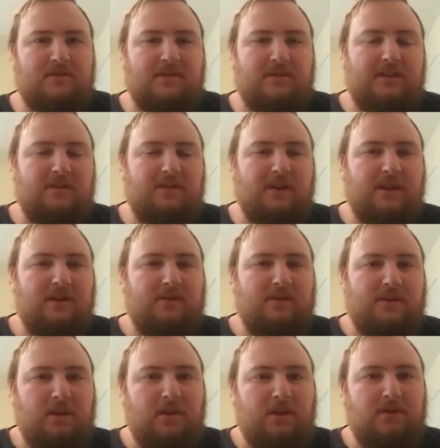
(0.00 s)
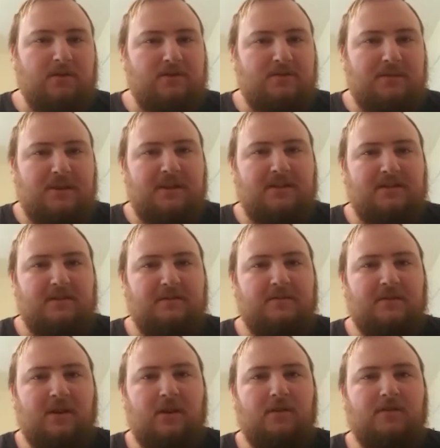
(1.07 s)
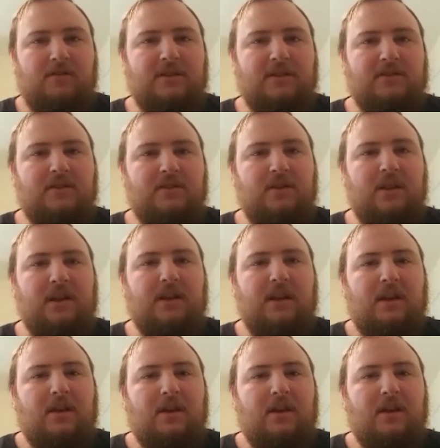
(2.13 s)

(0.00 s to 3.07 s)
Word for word: the venue I owned, closed because of COVID, so like